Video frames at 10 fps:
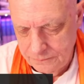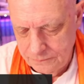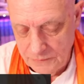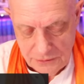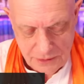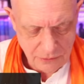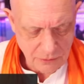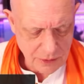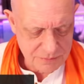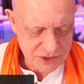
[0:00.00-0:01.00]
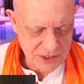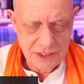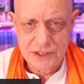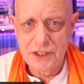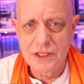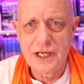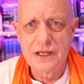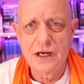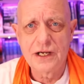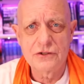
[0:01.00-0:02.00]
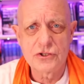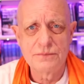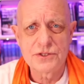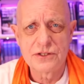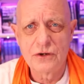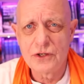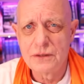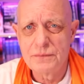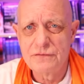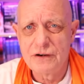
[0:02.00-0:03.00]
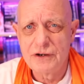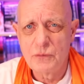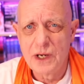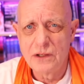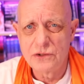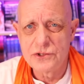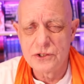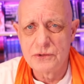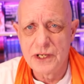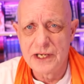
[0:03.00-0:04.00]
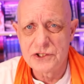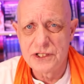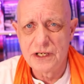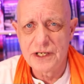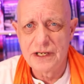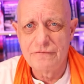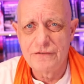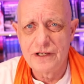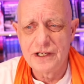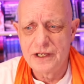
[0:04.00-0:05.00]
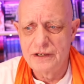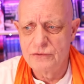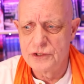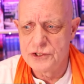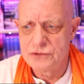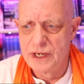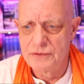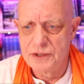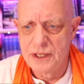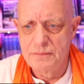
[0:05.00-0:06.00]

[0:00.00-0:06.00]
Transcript: you know what I'm seeing is I get I get Trump's not going to be very well soon. Actually, I get a feeling illness around him.